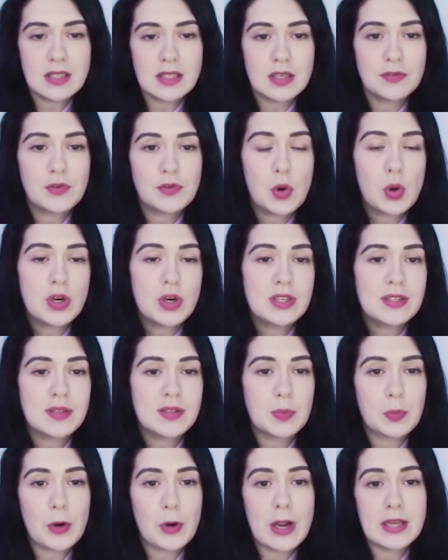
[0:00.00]
Of course, the
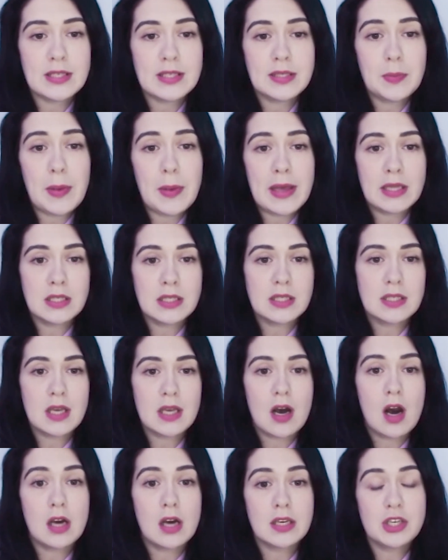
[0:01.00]
price depends
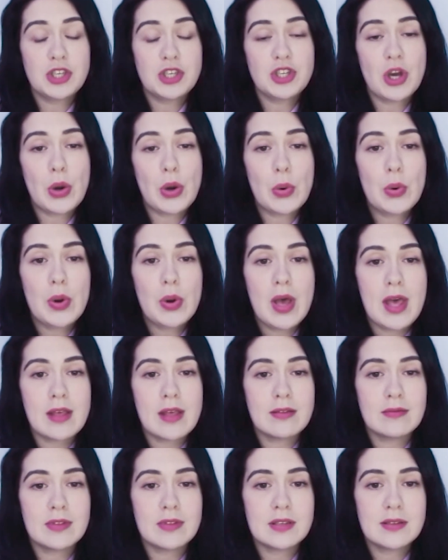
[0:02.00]
on a show
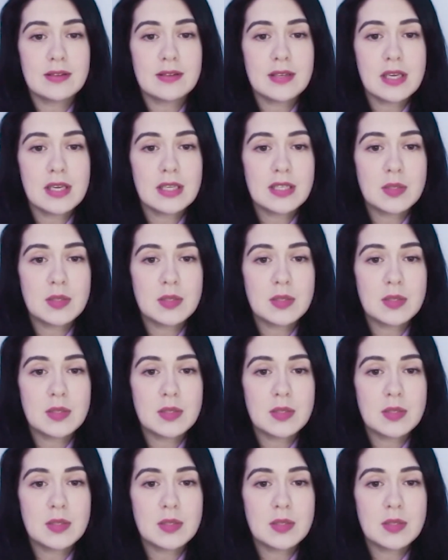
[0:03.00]
and the seats,